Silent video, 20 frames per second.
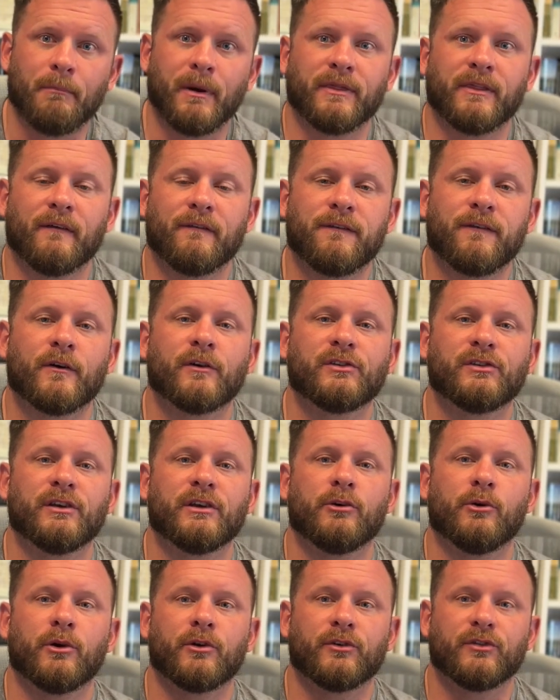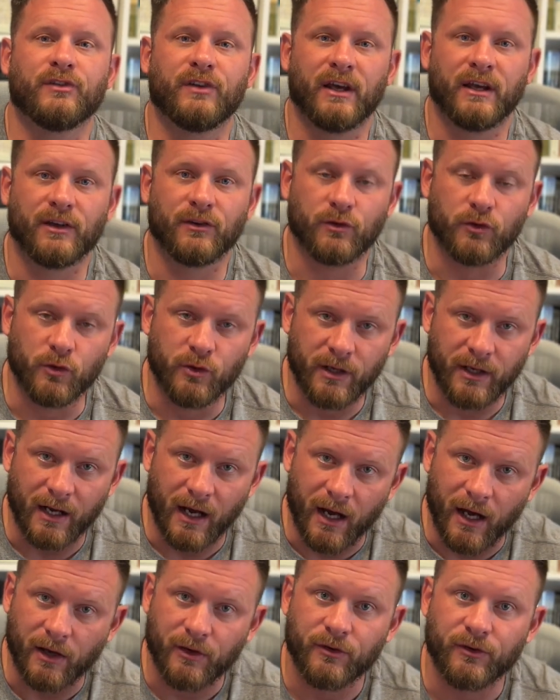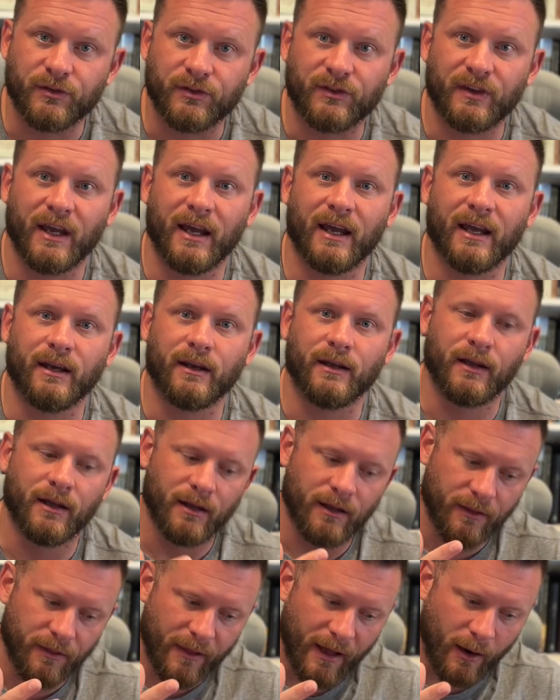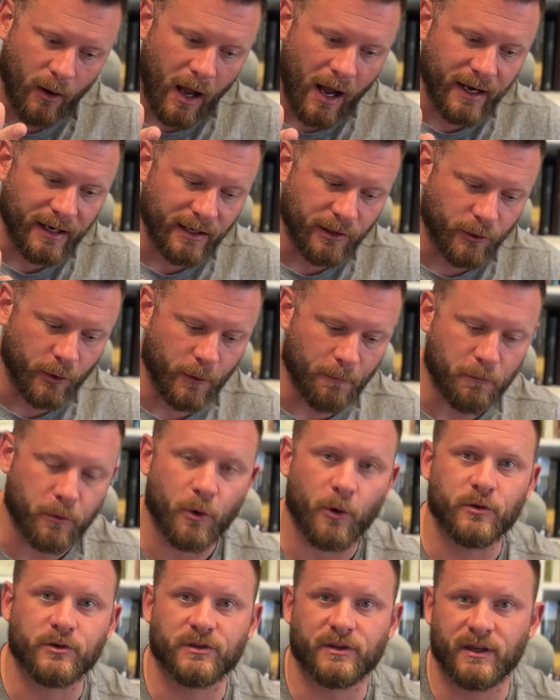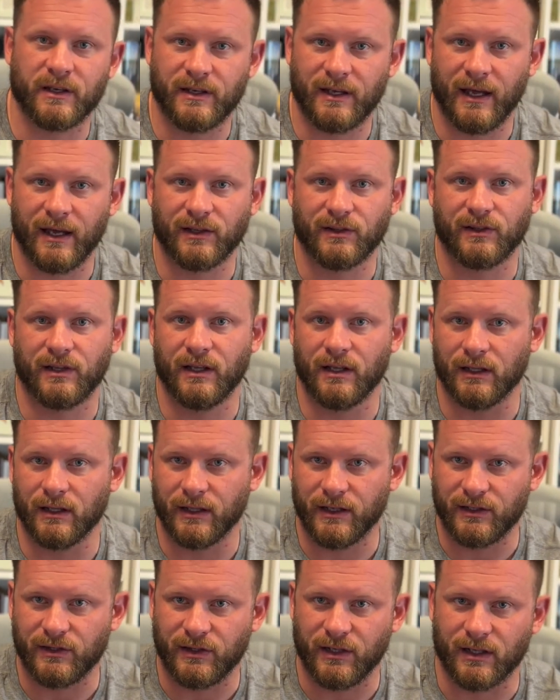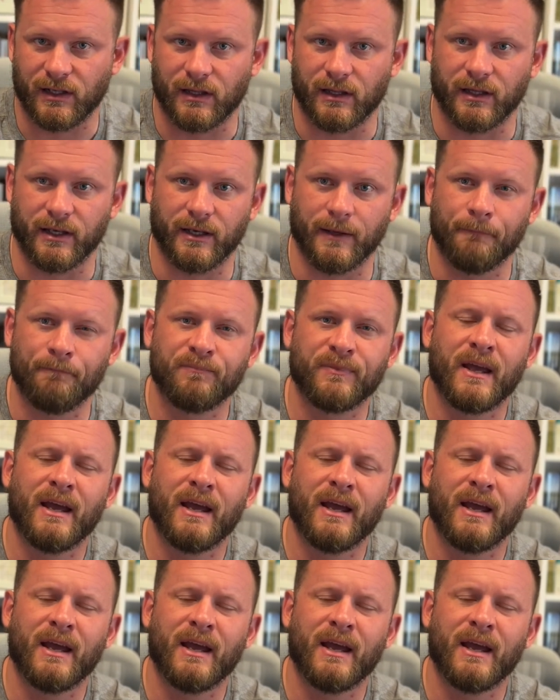but the first thing you understand is you need to understand that I need to approach the text holistically,